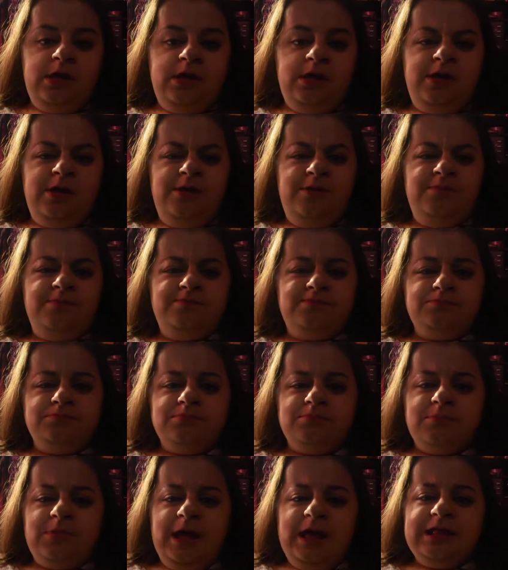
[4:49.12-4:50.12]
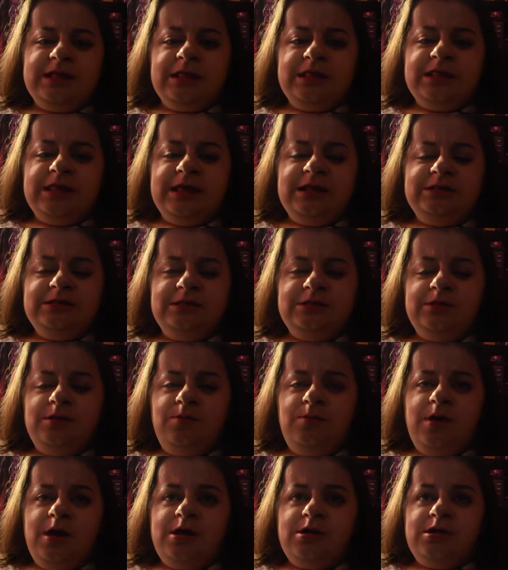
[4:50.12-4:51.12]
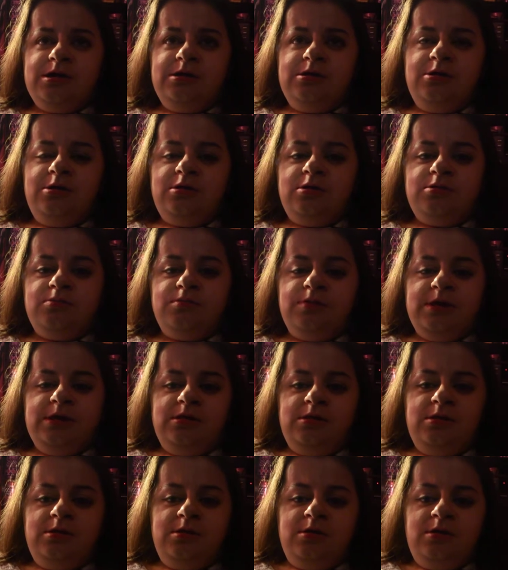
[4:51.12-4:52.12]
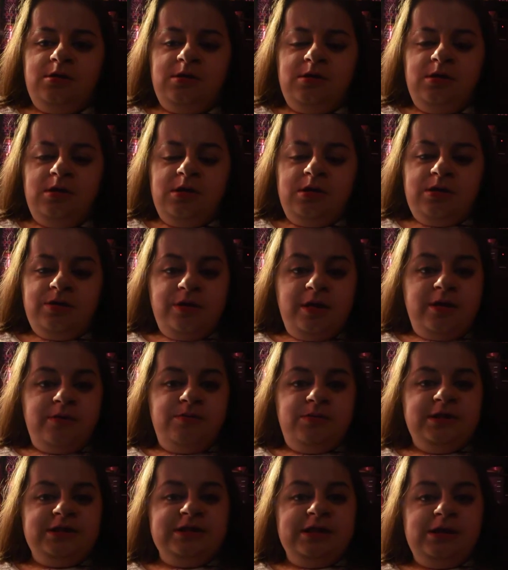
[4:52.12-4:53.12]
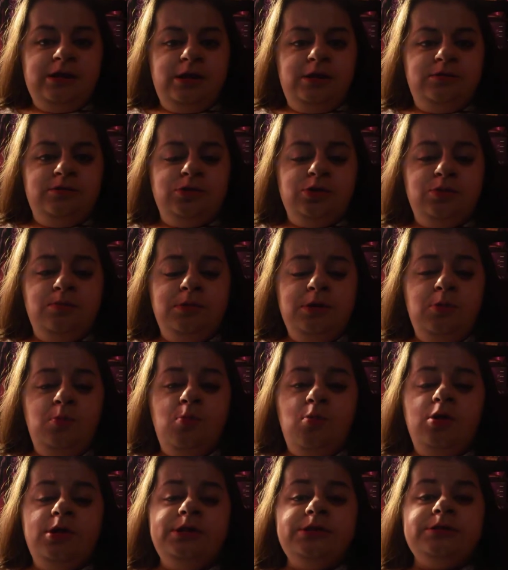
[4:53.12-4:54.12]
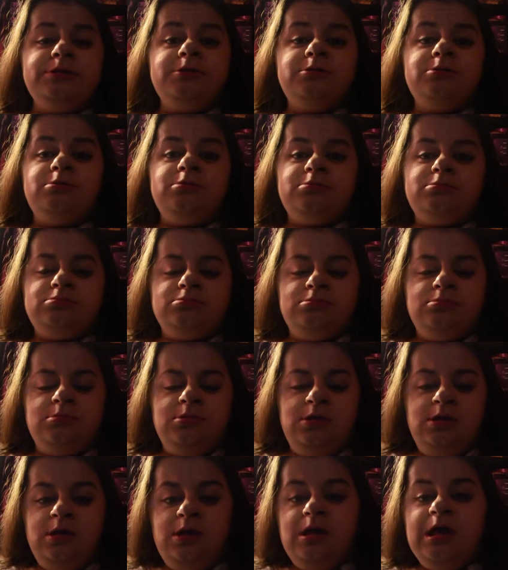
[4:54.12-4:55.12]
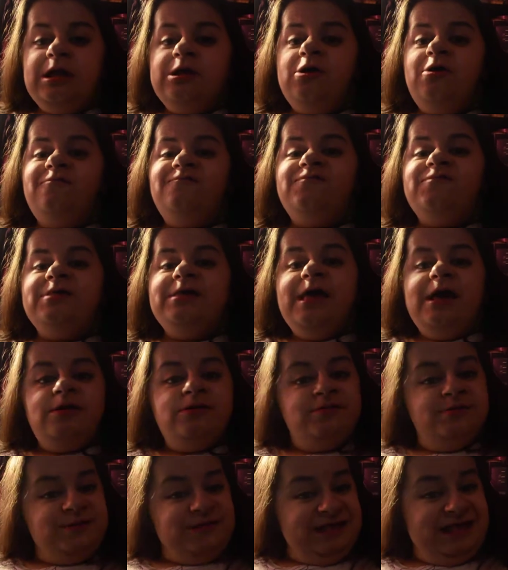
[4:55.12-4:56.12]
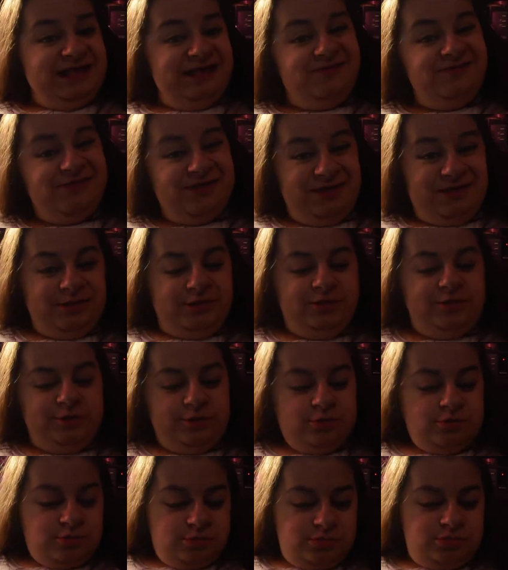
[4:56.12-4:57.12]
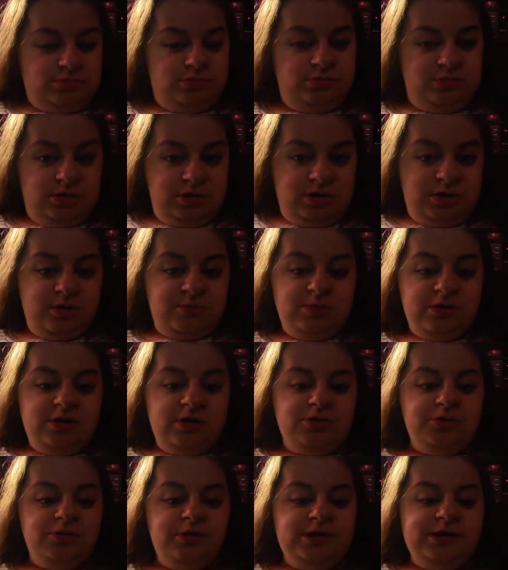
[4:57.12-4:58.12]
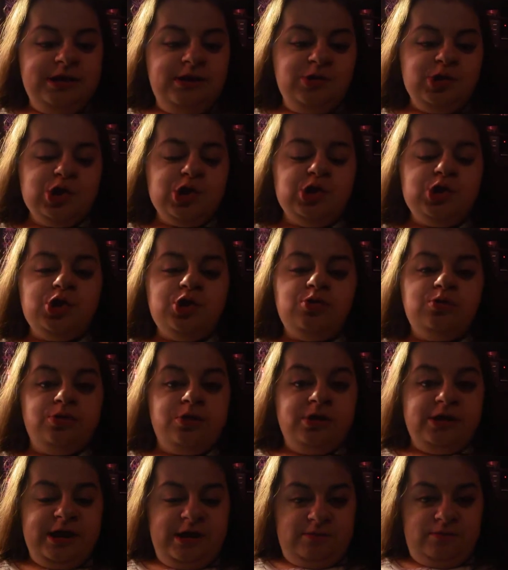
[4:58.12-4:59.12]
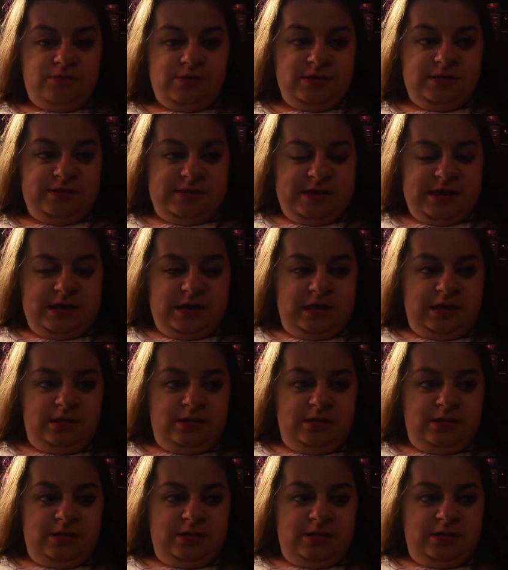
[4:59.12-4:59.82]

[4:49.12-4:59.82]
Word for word: Um, think that's about it. I'm um, Bella. I'm excited she'll be one soon. And hopefully I will be teething soon. Because right now she chews on everything.